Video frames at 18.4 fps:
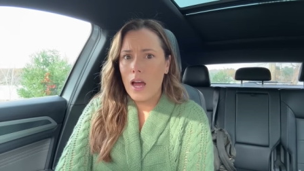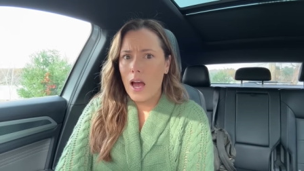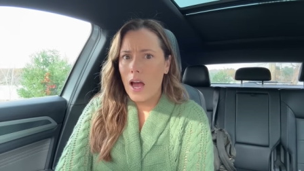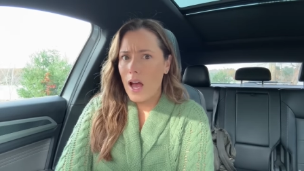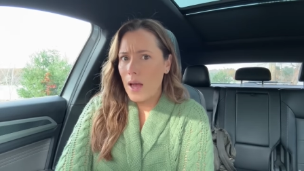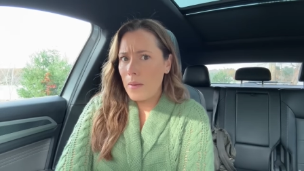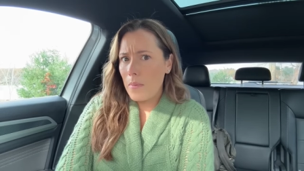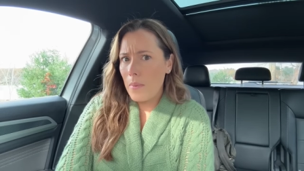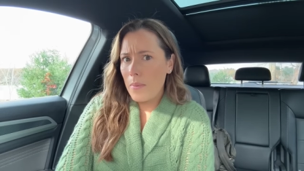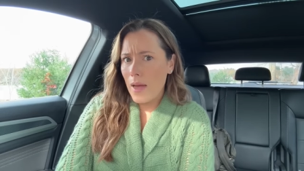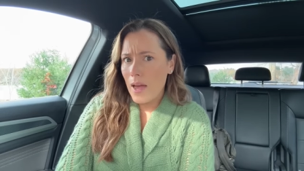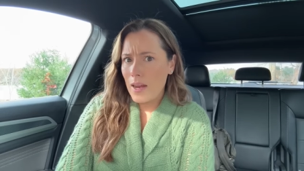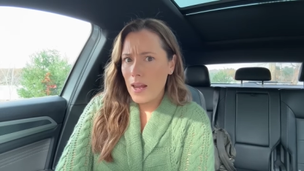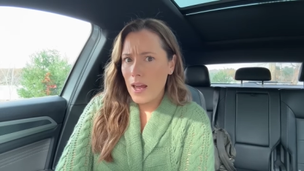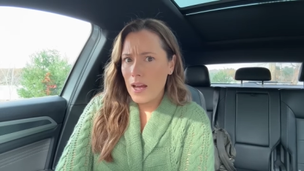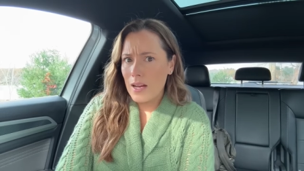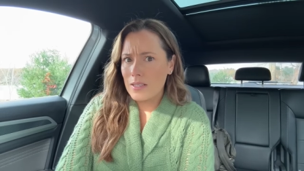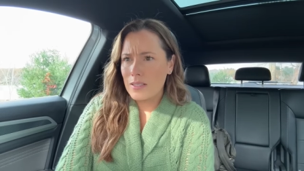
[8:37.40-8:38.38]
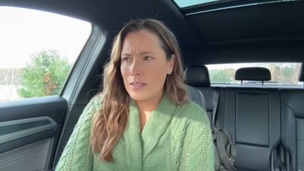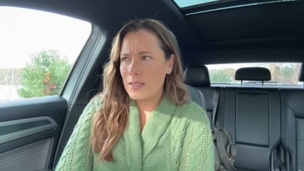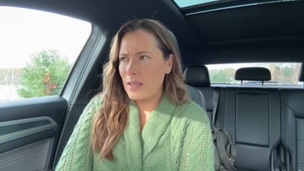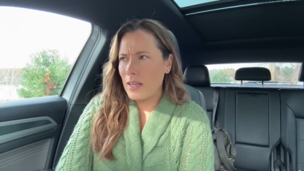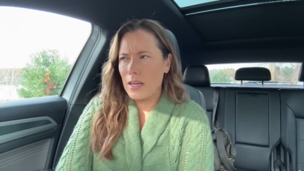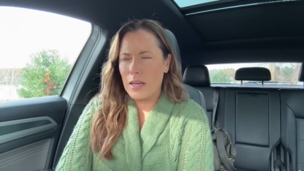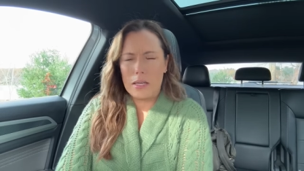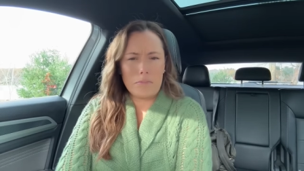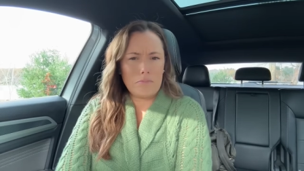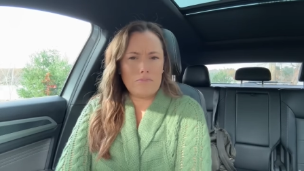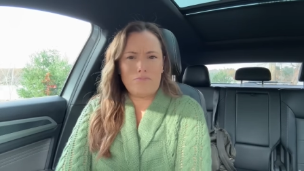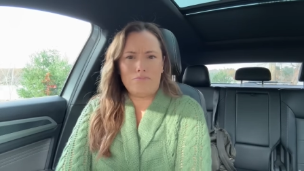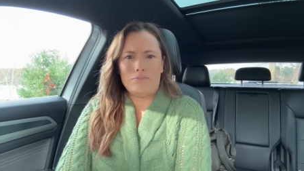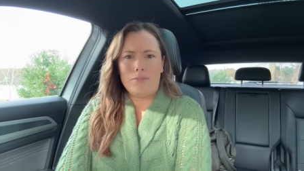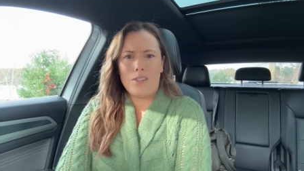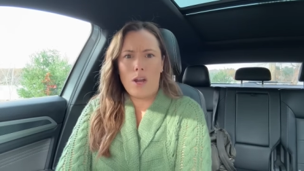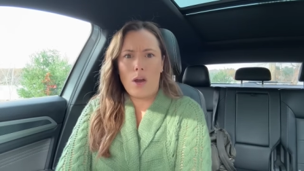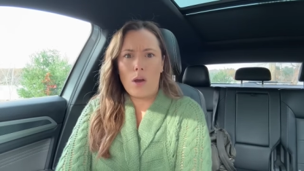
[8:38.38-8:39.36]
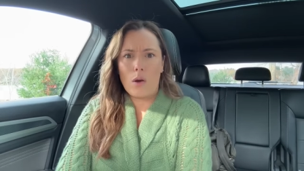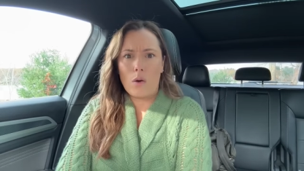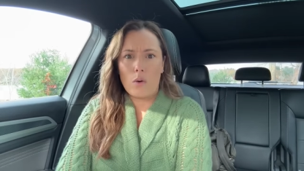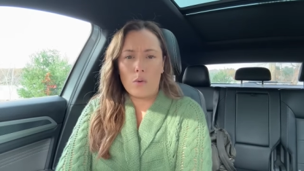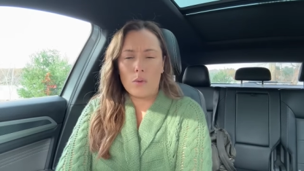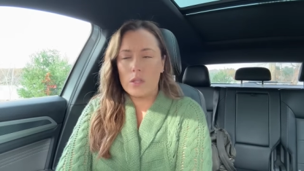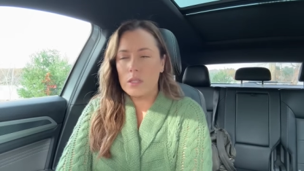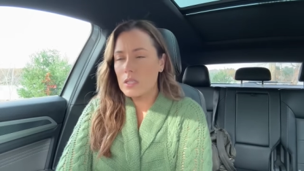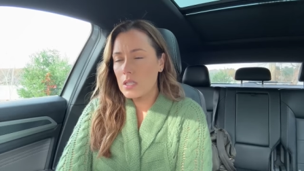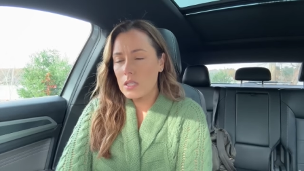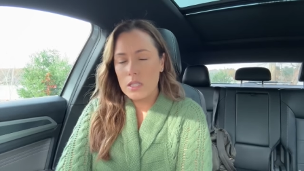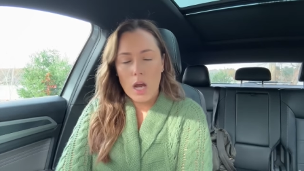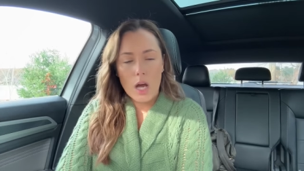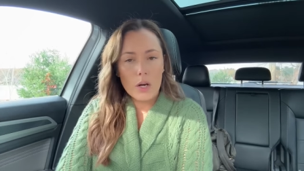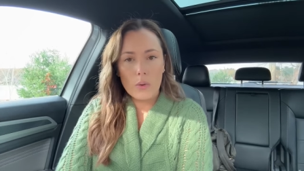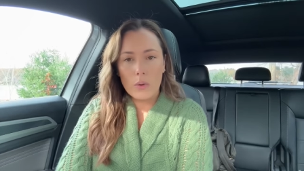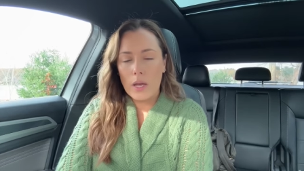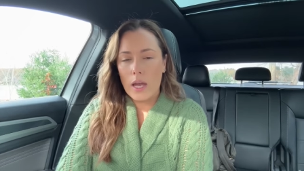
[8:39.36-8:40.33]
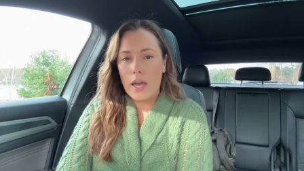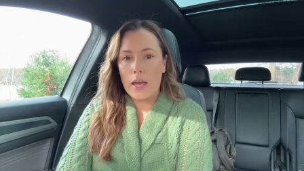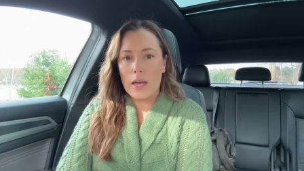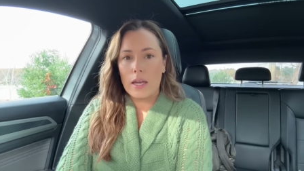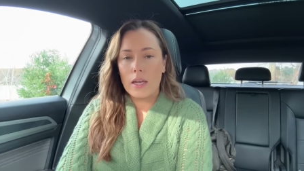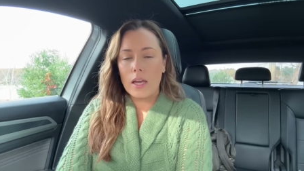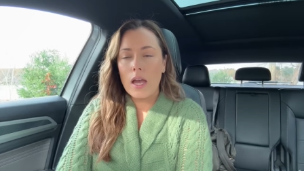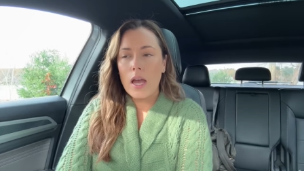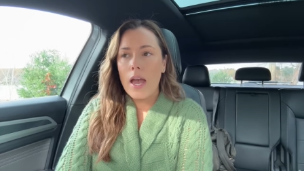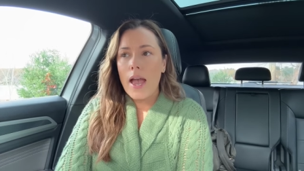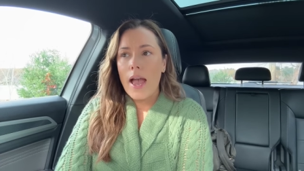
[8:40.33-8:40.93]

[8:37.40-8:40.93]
I'm a badass. Like, no, this is not okay.